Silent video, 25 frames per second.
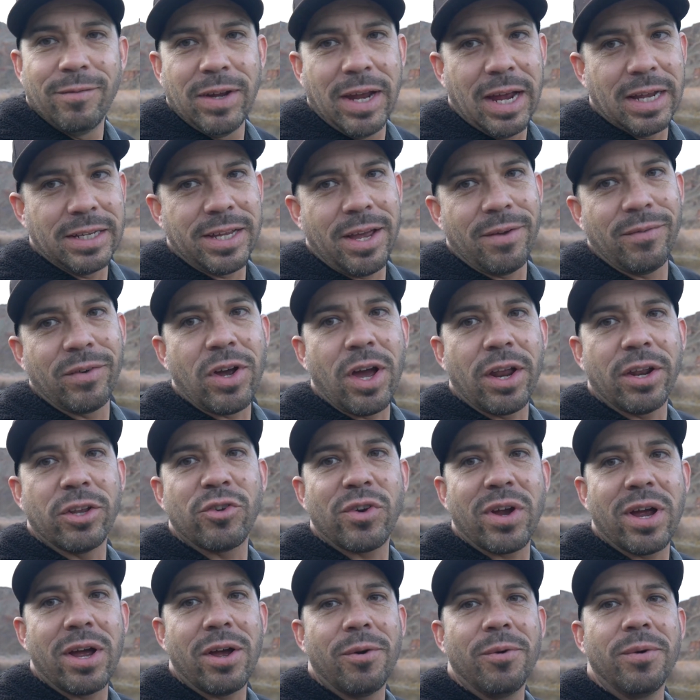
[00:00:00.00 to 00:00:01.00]
you guys haven't caught a
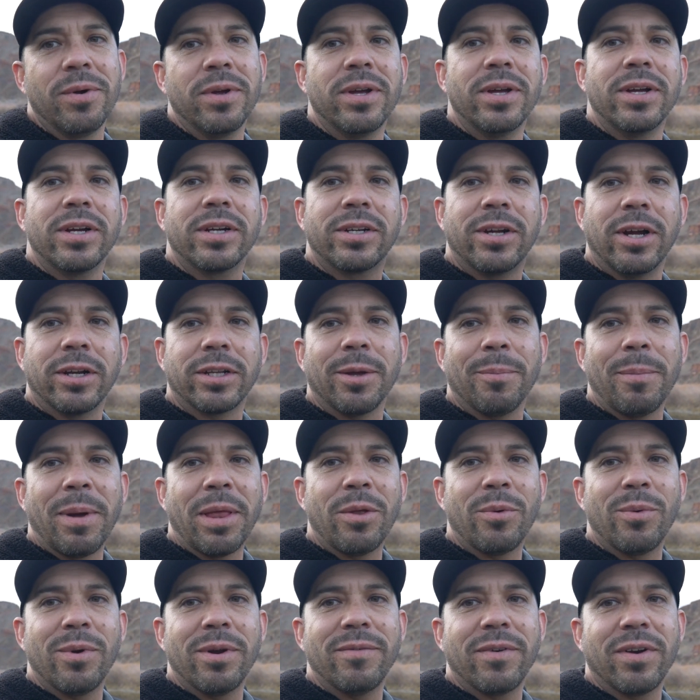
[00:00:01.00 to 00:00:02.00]
trout, cooked it by
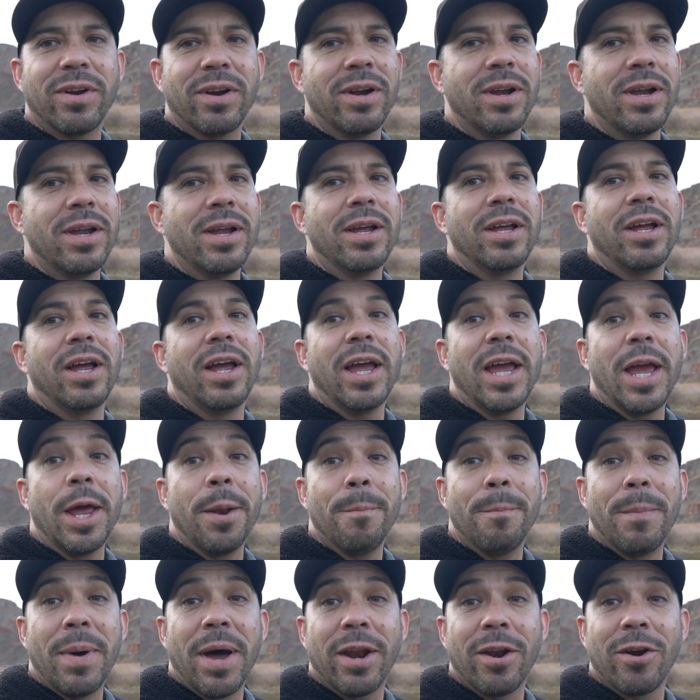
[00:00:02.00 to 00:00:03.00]
the river in
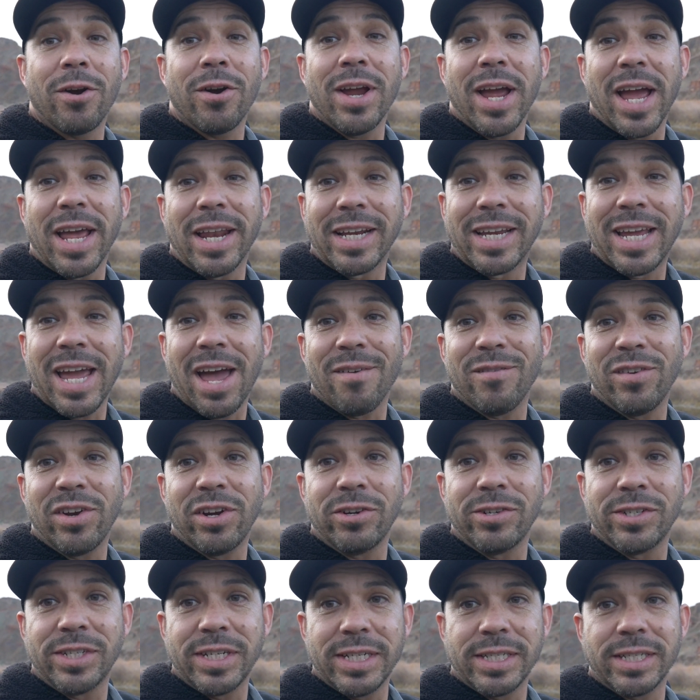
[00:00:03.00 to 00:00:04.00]
butter and
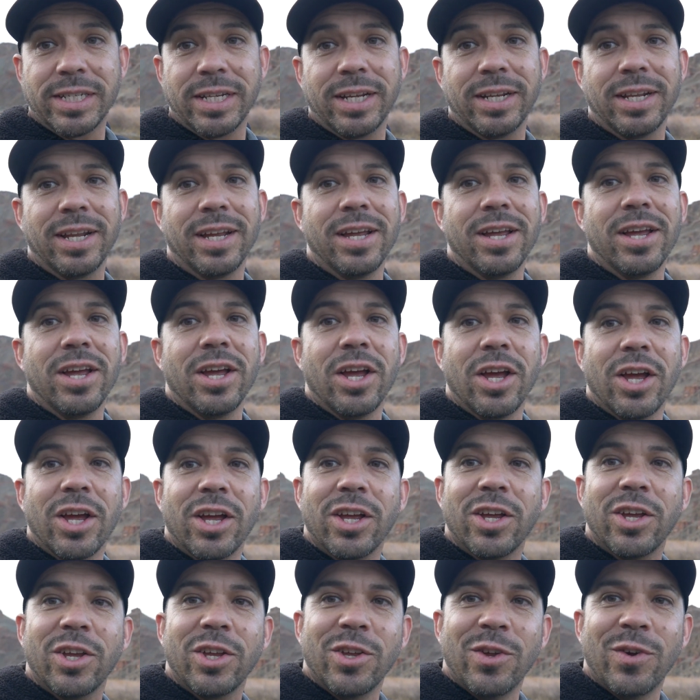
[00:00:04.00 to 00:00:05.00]
Cavendish seasoning,
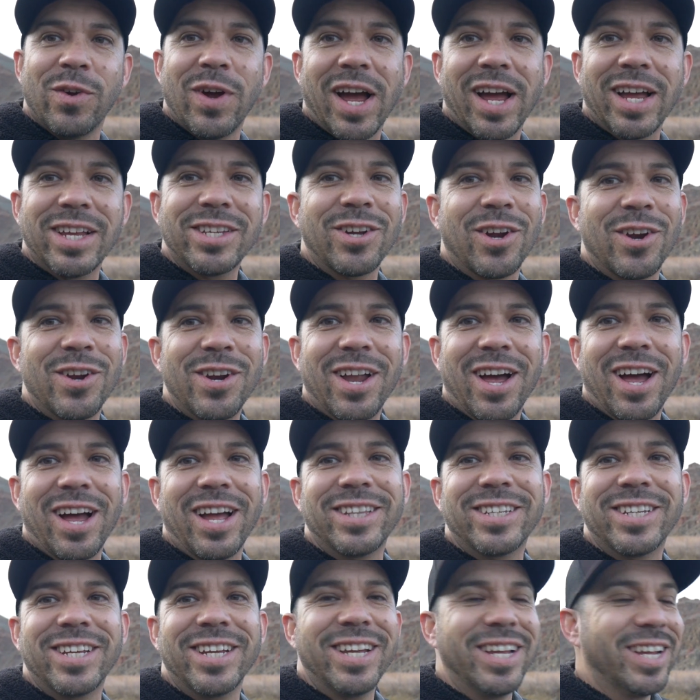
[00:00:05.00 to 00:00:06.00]
you guys are
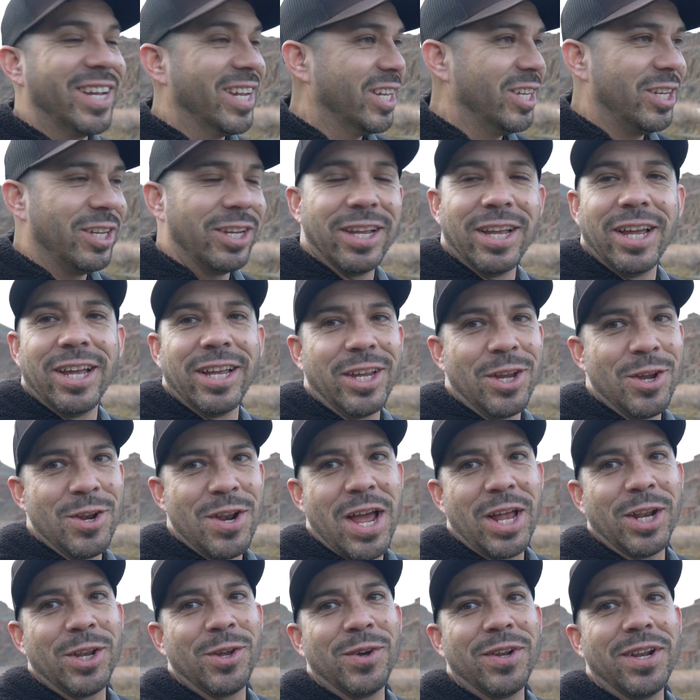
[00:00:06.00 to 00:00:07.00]
not, you're
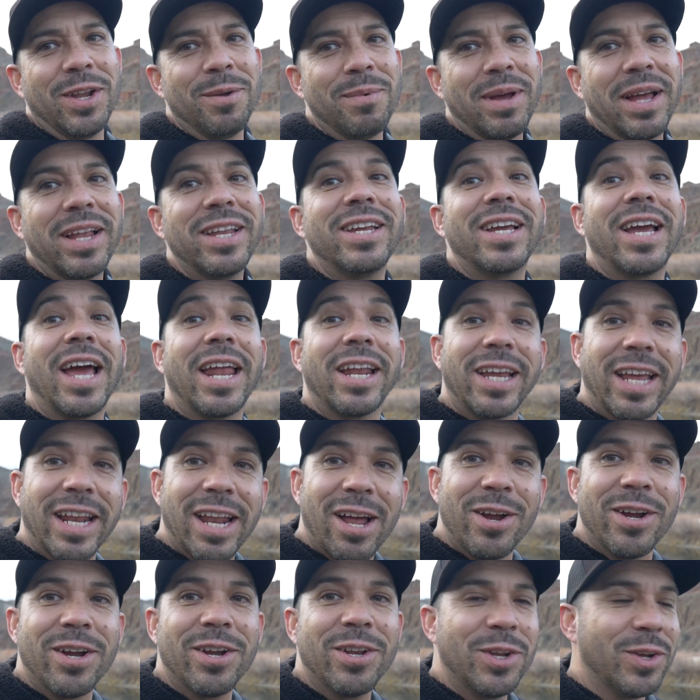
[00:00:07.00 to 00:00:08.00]
not doing it, man. You got to get
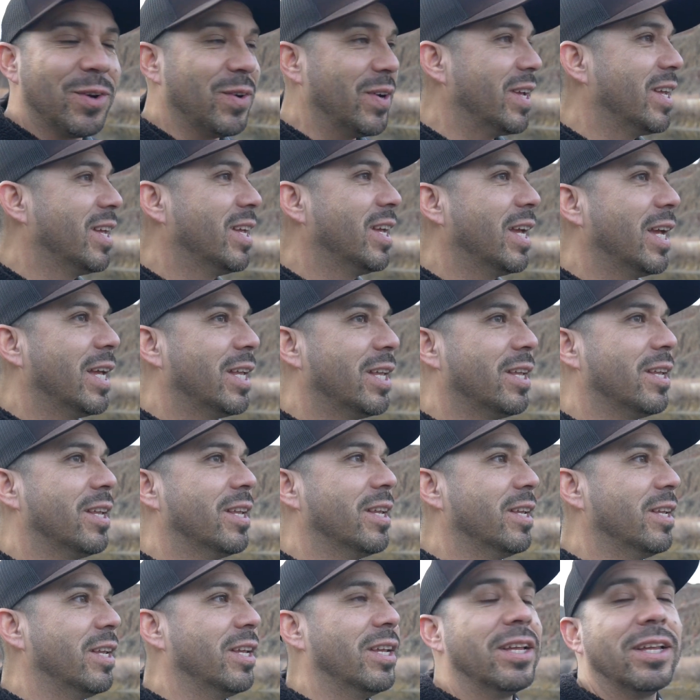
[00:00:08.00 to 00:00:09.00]
out here and do it.
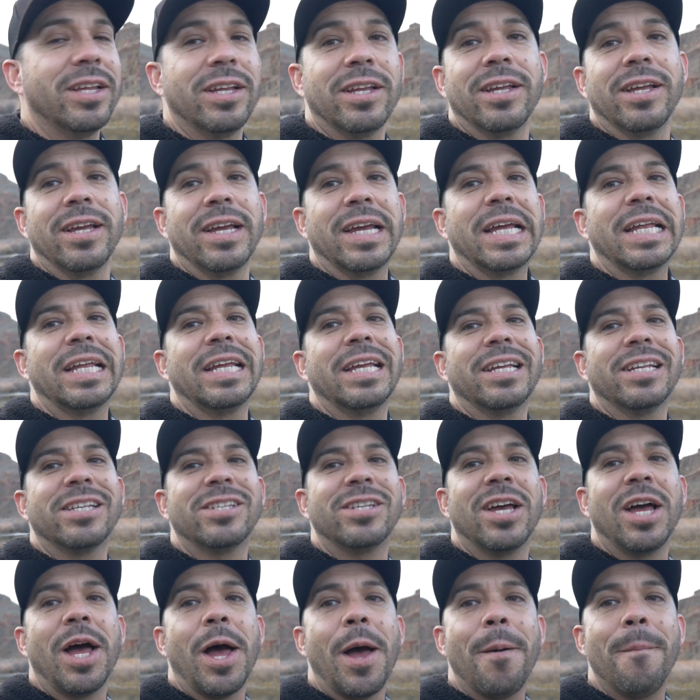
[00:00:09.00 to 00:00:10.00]
It is
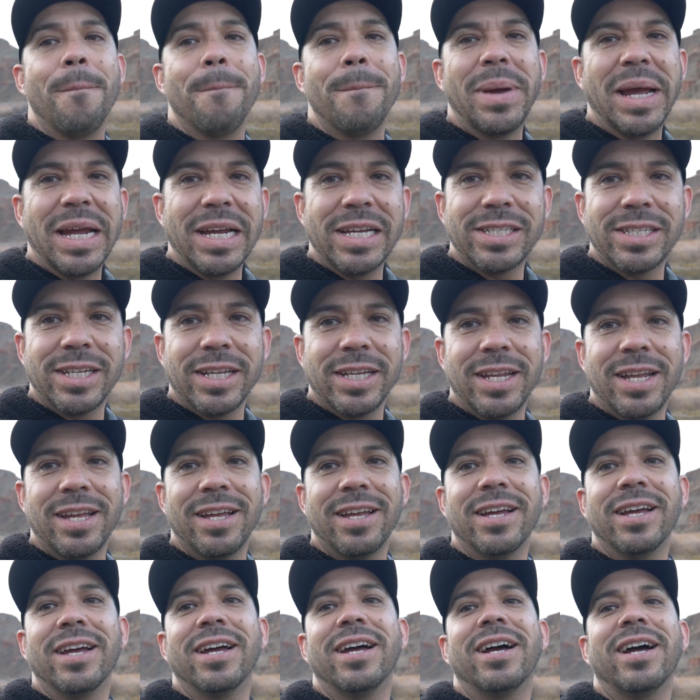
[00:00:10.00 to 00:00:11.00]
amazing.
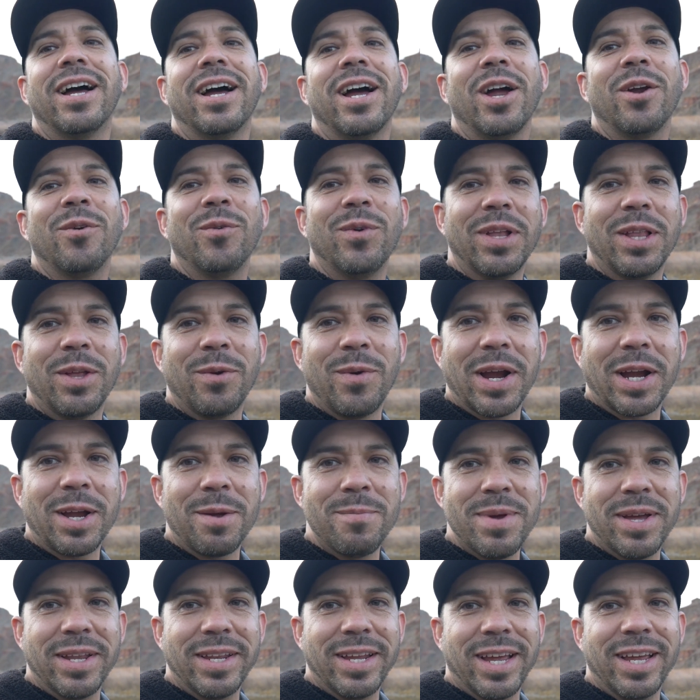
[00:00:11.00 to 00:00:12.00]
I really
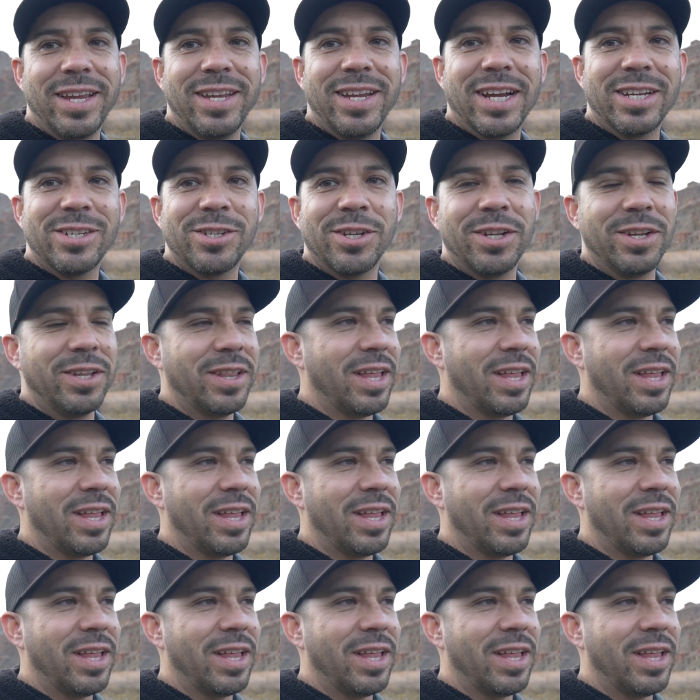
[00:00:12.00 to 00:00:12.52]
recommend it. You guys should do